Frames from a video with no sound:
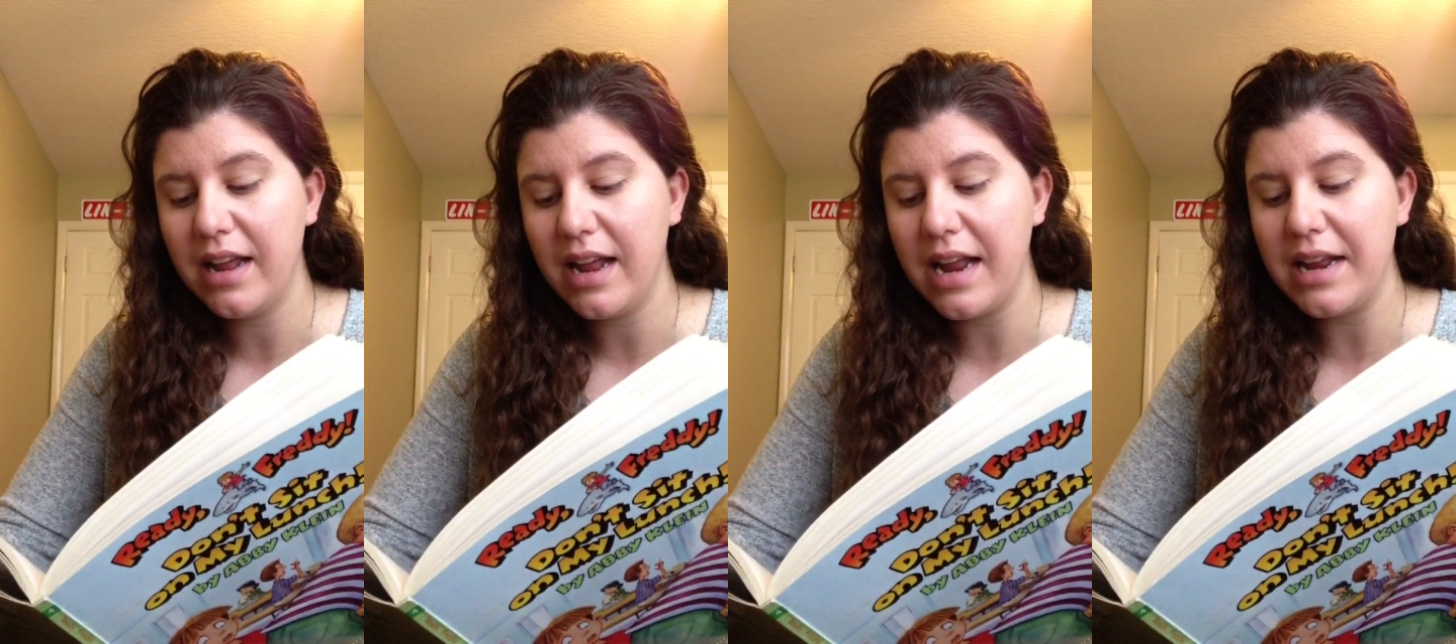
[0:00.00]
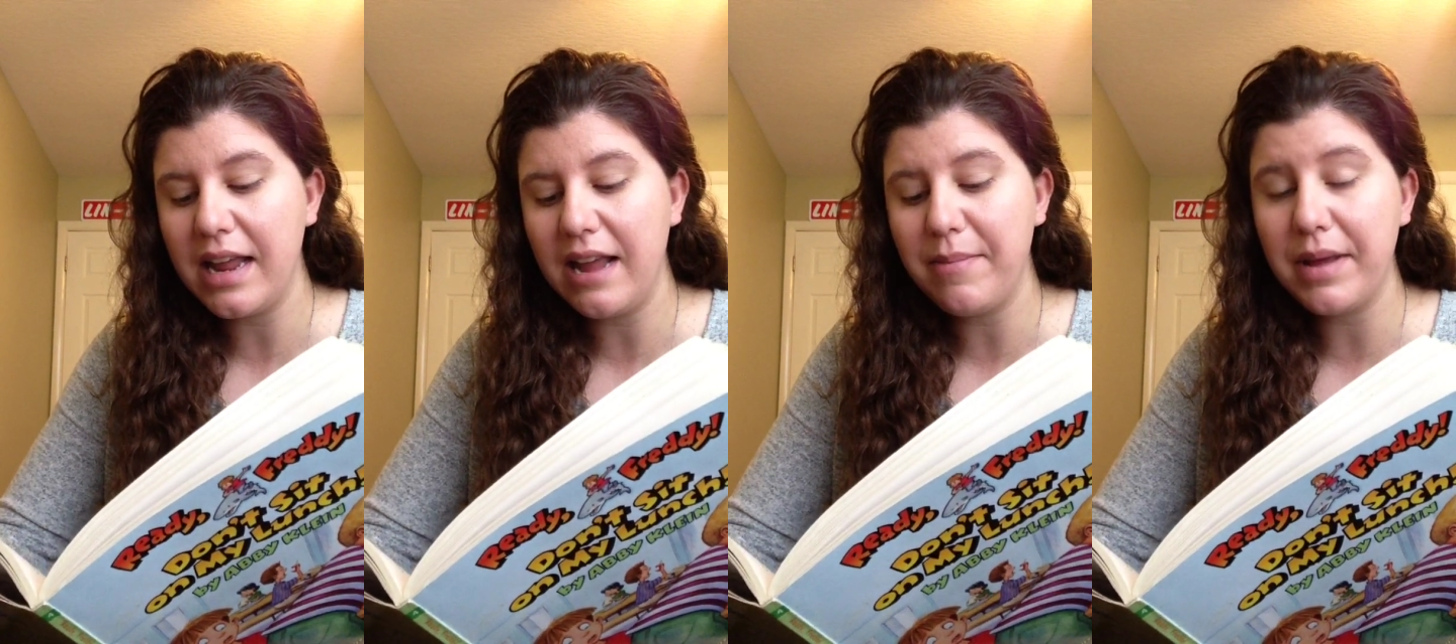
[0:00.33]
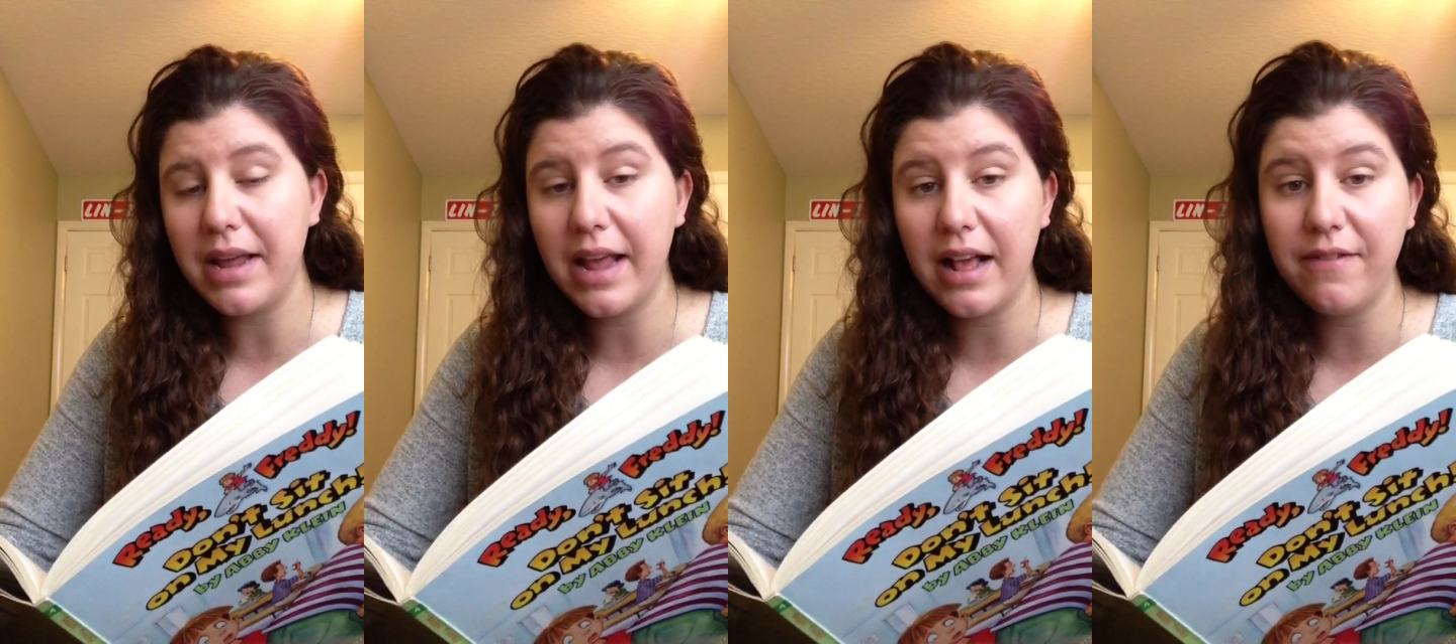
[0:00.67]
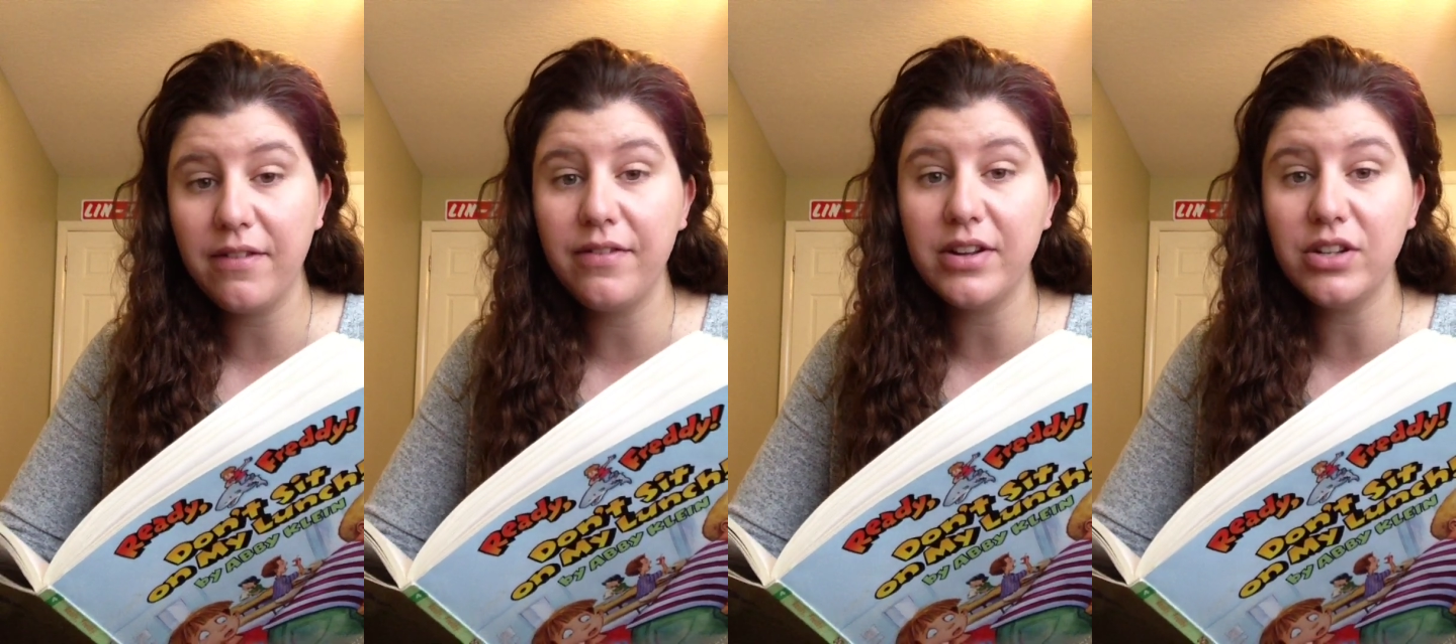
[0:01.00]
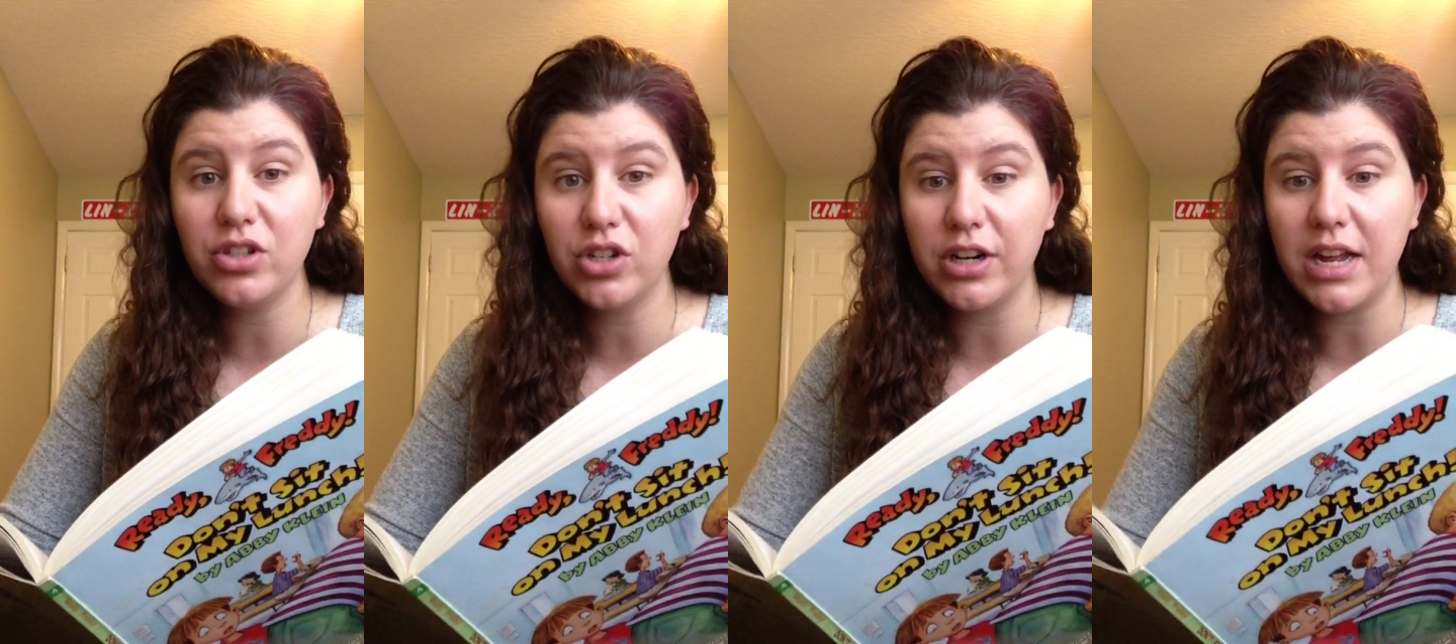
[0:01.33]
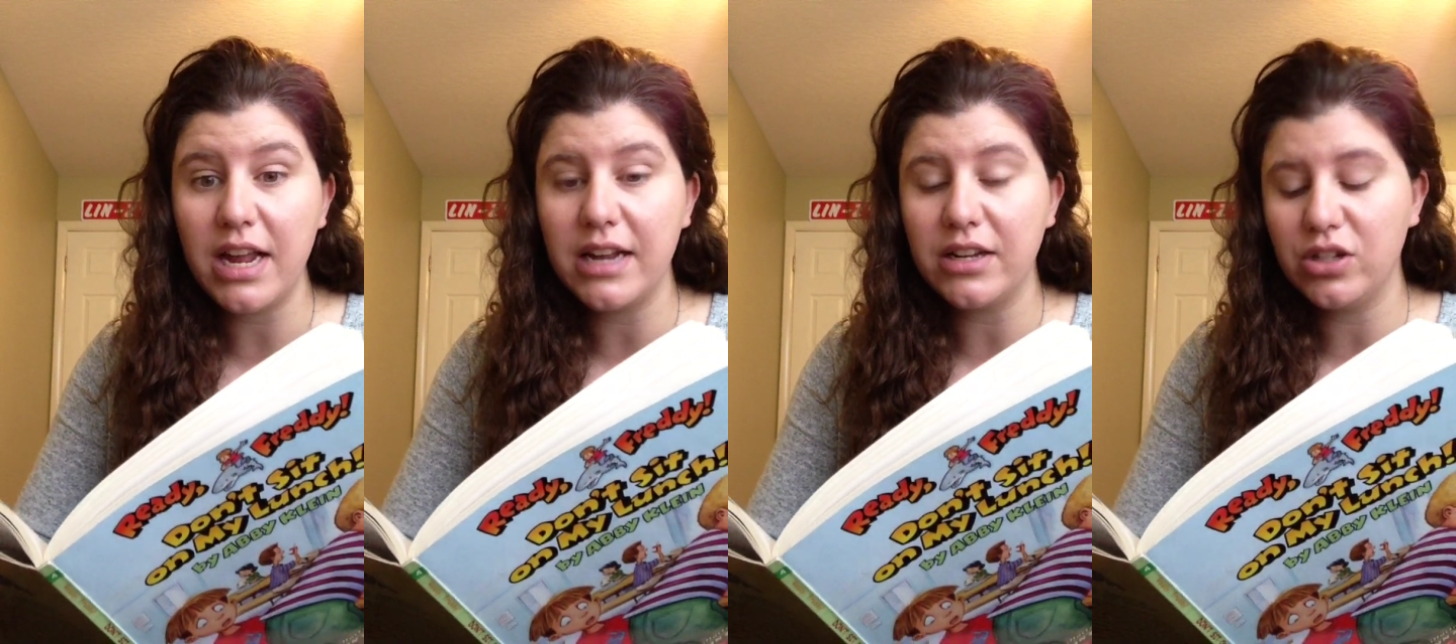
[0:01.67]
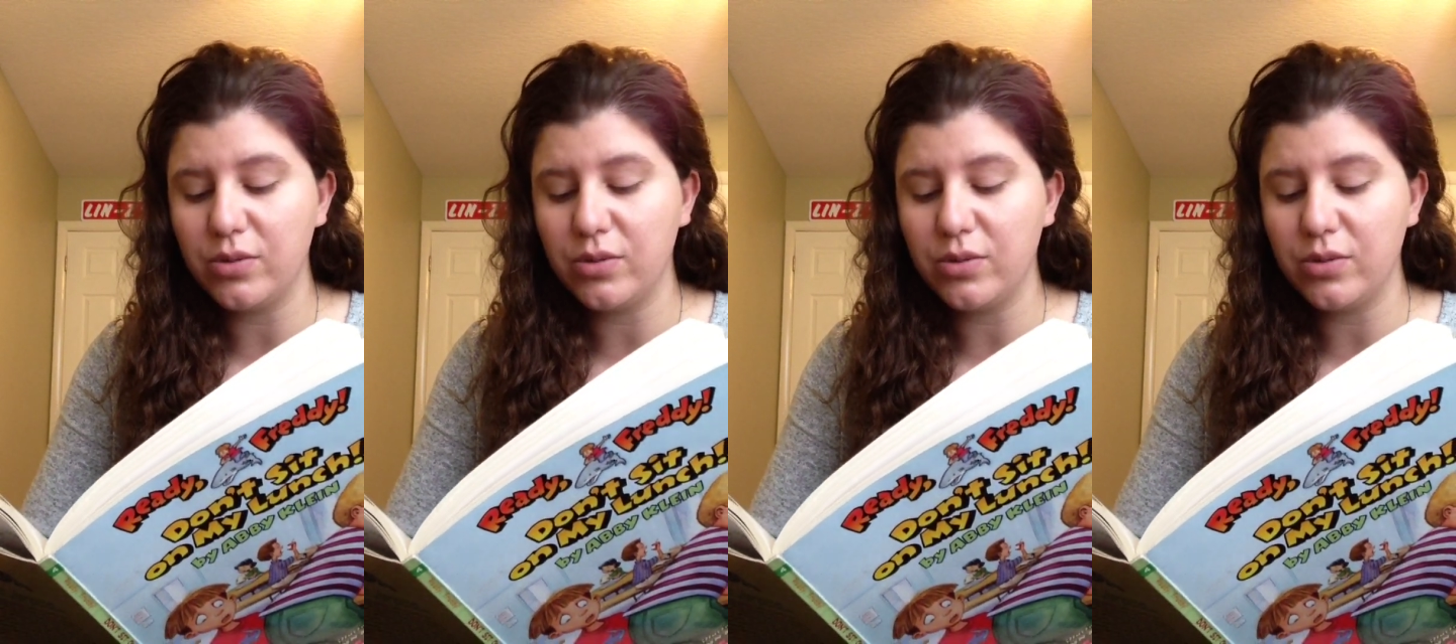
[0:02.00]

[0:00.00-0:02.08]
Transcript: and he gave me half of his turkey and